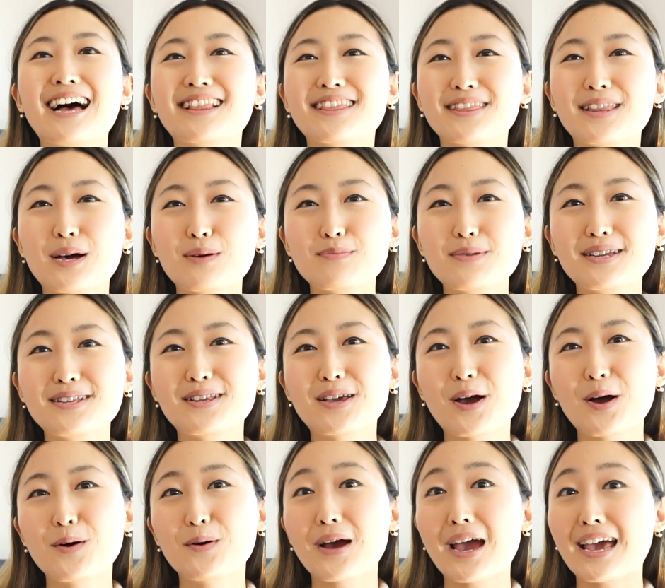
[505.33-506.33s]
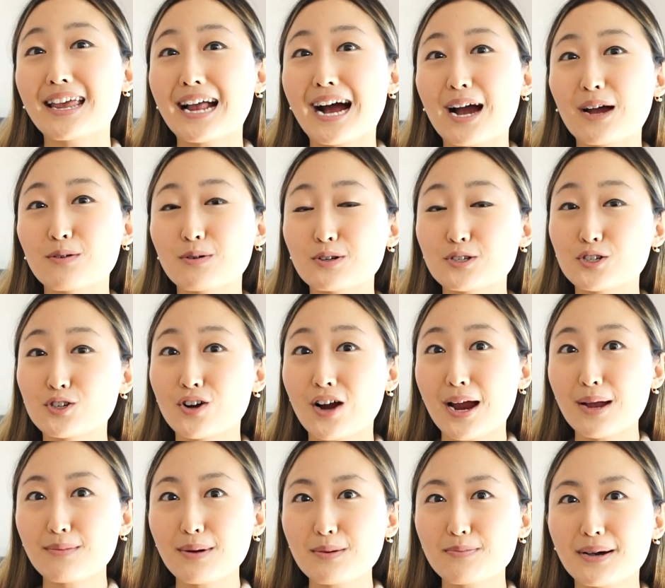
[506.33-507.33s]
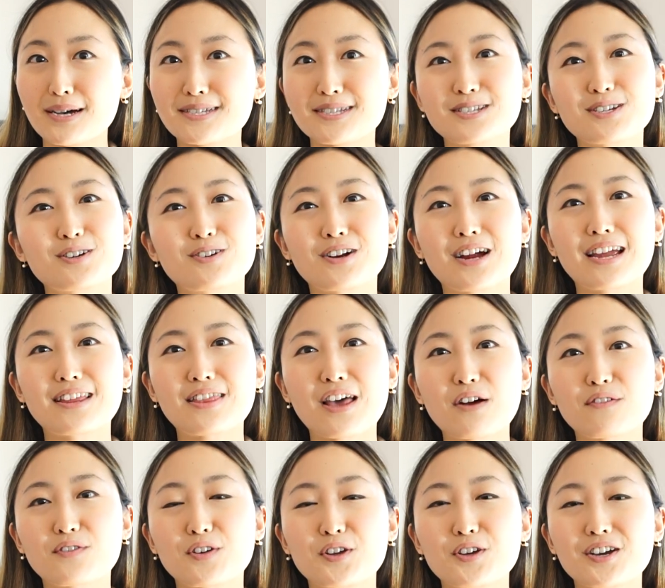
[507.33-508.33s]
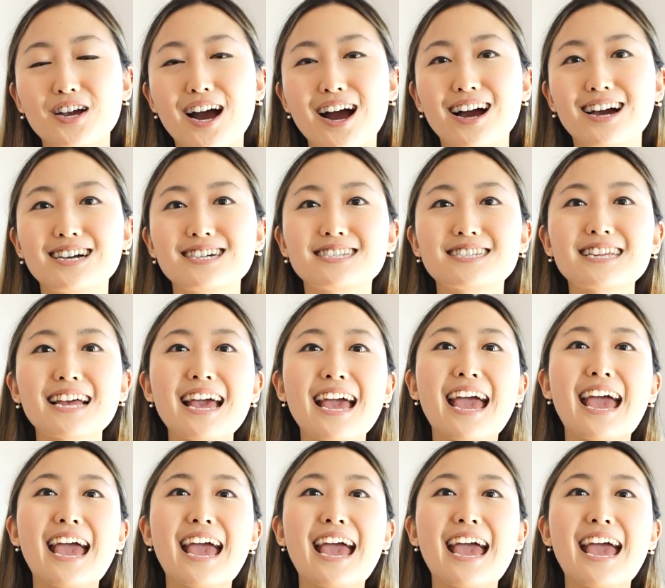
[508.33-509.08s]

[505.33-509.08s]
let me know and I will try my best to create that for you guys.